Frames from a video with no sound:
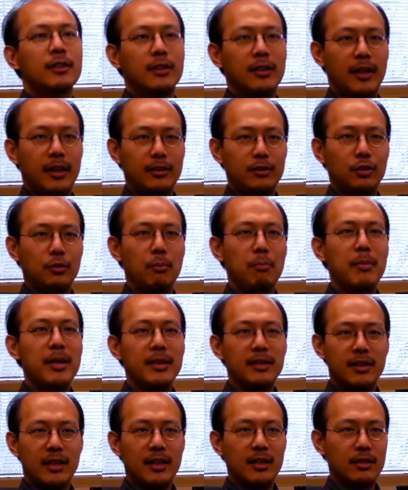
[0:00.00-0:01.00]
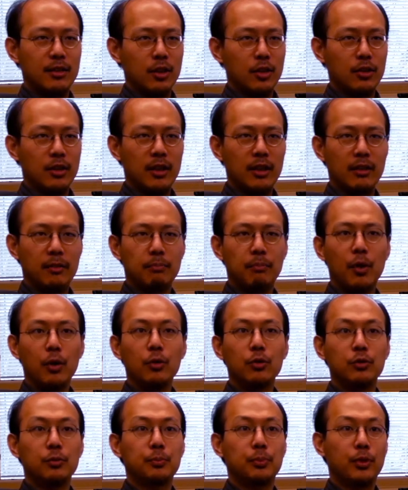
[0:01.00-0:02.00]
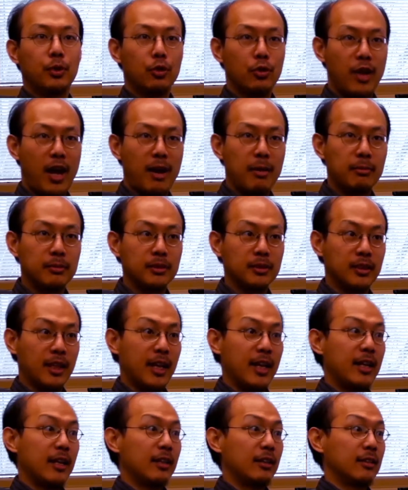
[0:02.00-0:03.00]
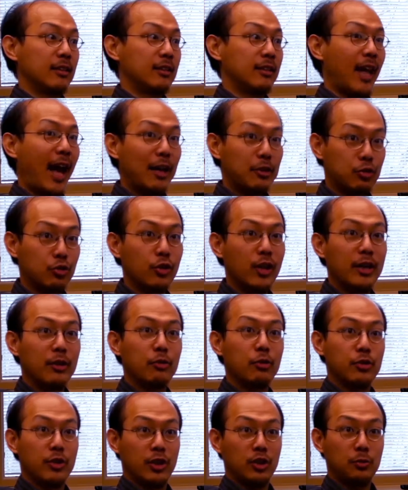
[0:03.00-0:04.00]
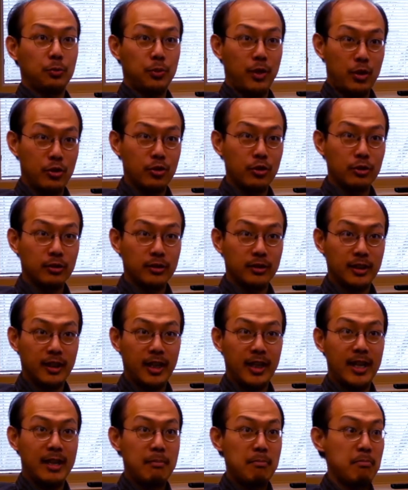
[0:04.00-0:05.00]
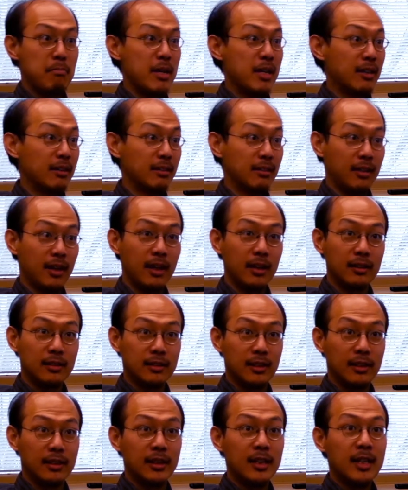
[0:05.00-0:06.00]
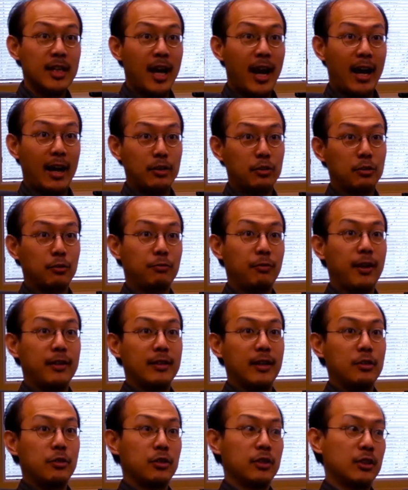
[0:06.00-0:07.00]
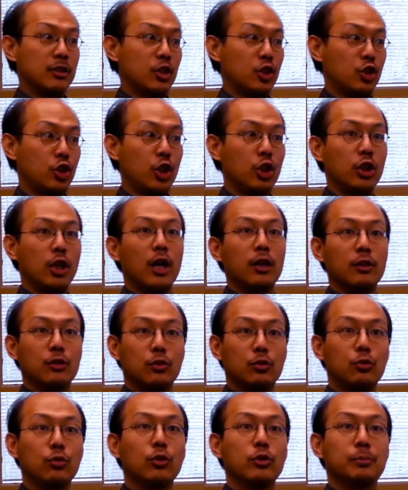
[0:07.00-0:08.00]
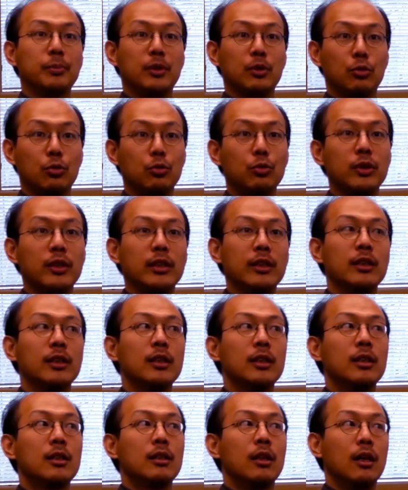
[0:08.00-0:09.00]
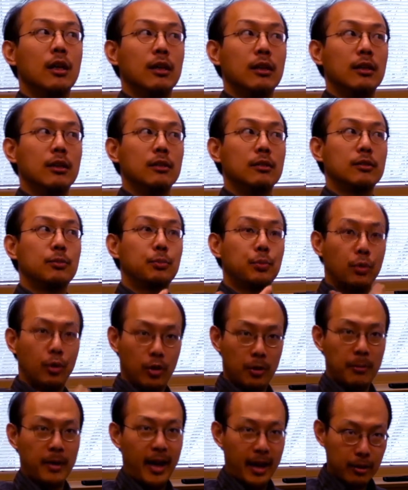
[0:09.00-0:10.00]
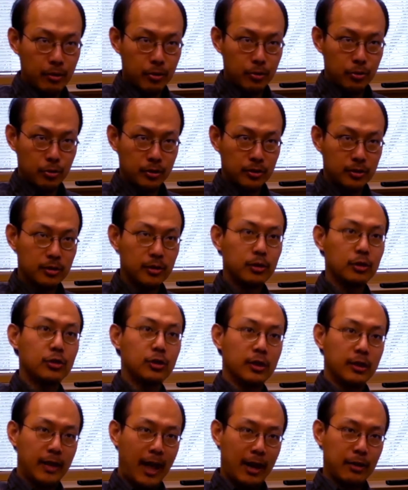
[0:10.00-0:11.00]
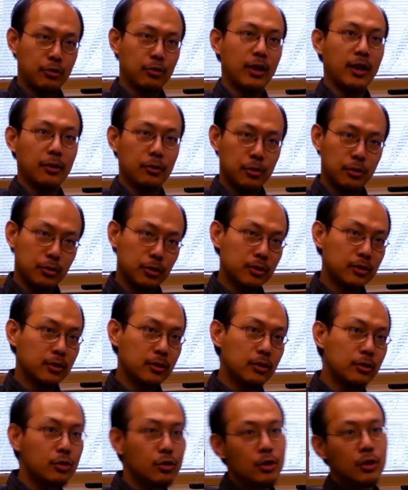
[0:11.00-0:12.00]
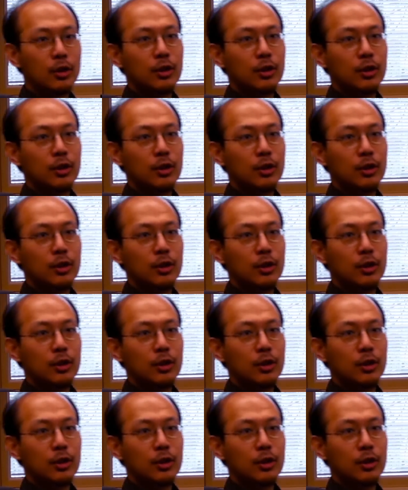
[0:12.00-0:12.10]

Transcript: Okay, so meaning, in both programs and natural language expressions can mean things, and I actually find that you can share a lot of tools between programming language research and natural language research.